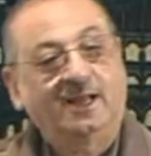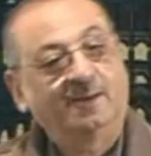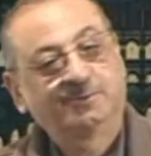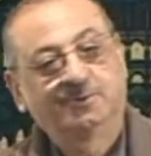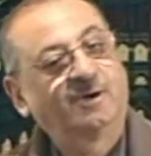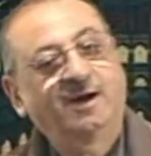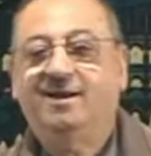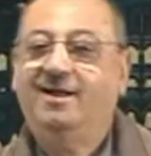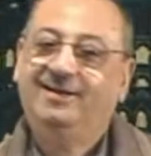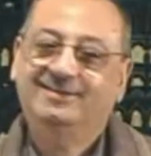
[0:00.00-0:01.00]
zahabtu
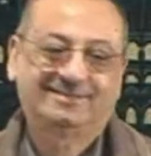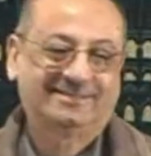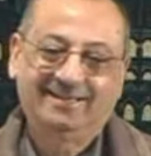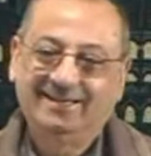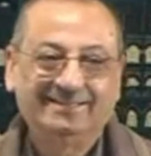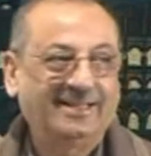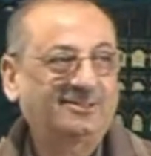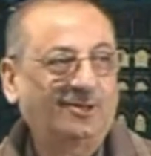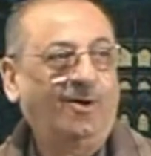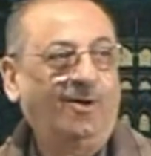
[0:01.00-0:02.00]
khalas.
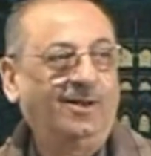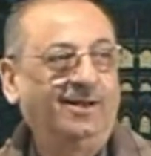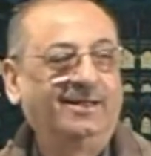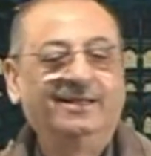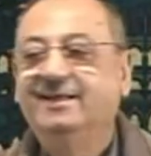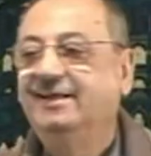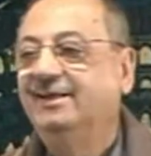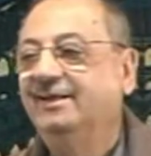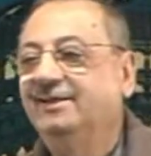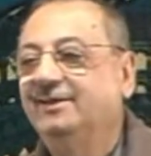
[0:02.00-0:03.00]
That's all
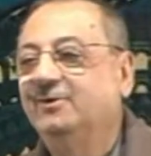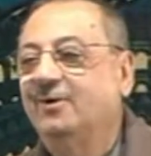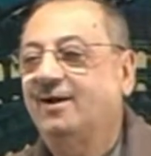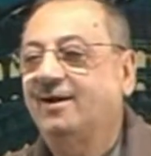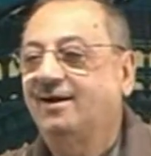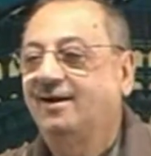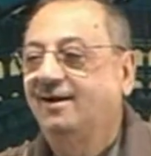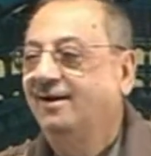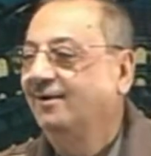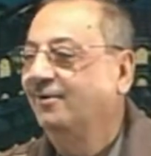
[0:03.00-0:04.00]
you
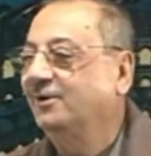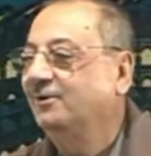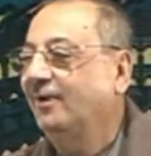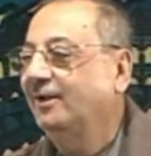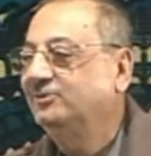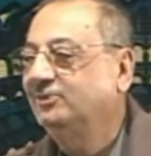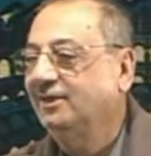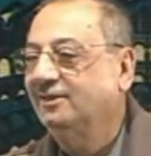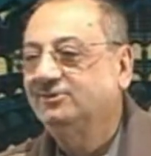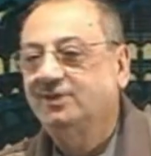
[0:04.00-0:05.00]
are going to
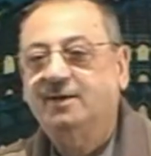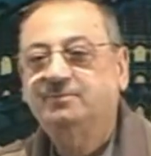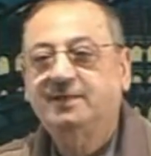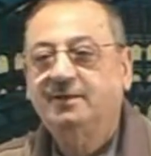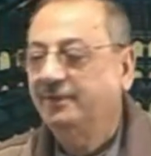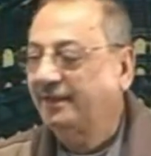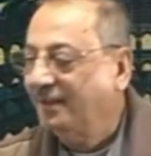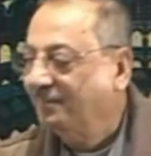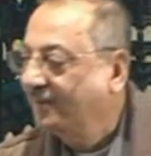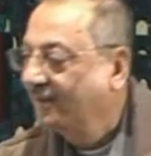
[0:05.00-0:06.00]
answer. Zahabta
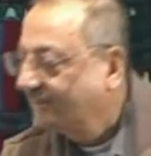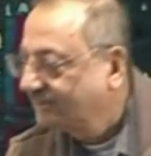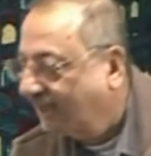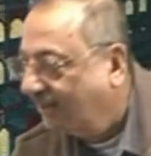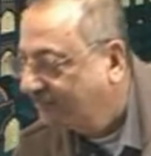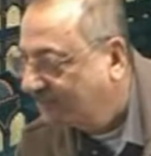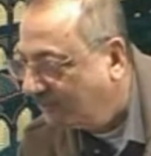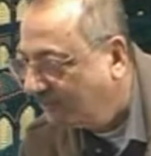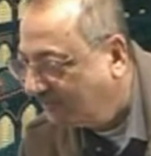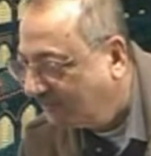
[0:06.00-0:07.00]
became
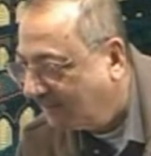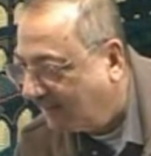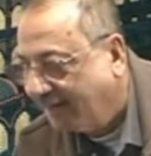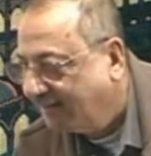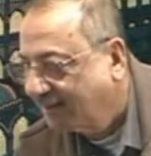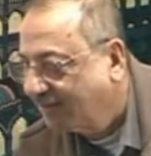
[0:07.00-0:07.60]
zahabtu. I